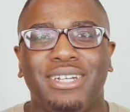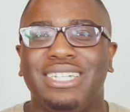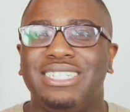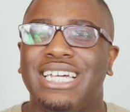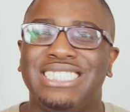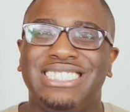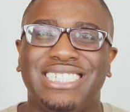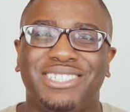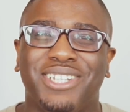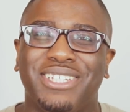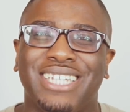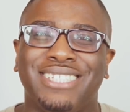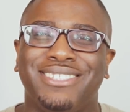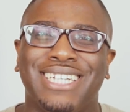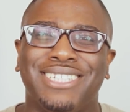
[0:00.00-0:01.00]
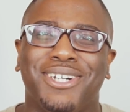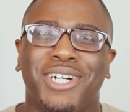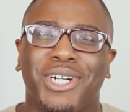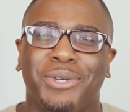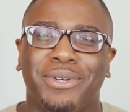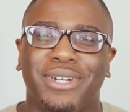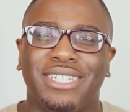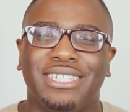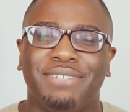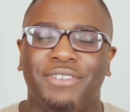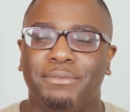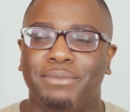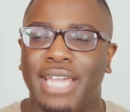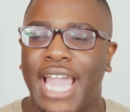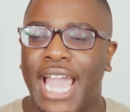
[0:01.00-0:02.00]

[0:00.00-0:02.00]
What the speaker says: That's awkward for me.